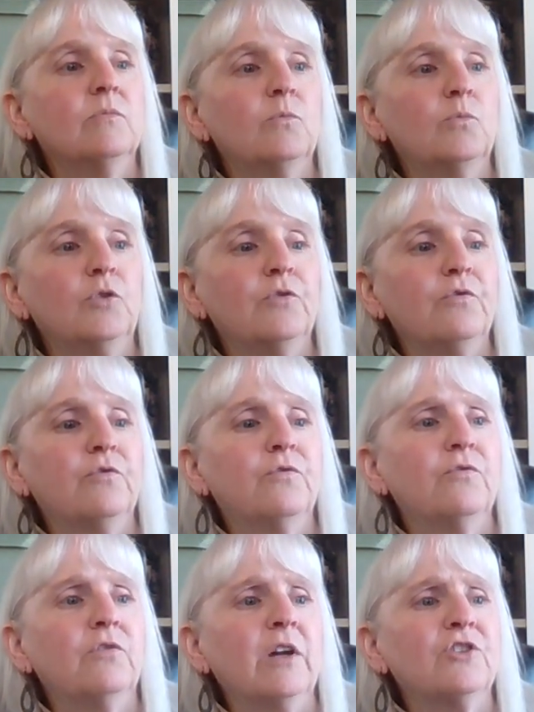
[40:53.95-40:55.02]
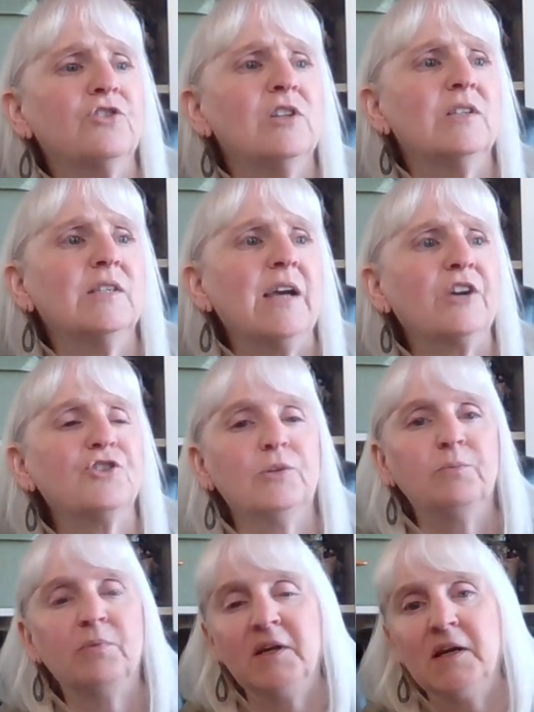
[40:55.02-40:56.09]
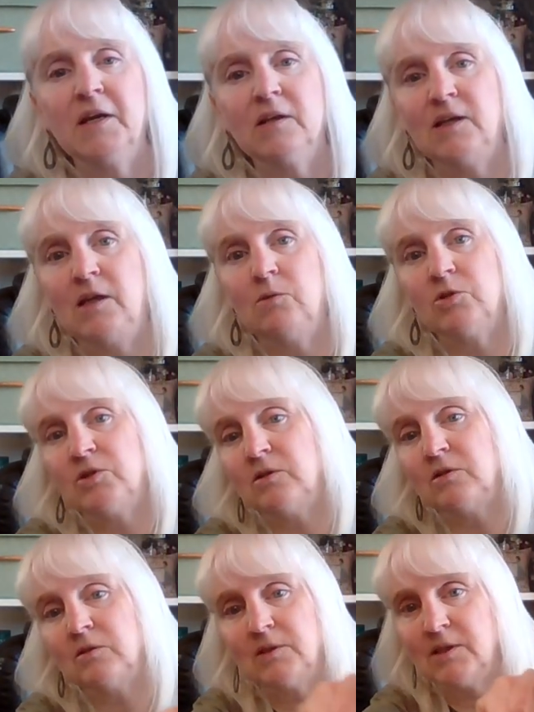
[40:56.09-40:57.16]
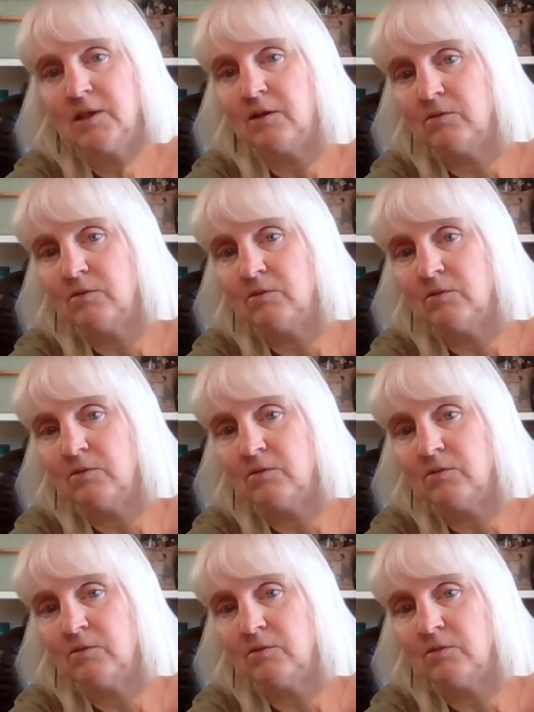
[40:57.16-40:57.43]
reflections, action plan, key results.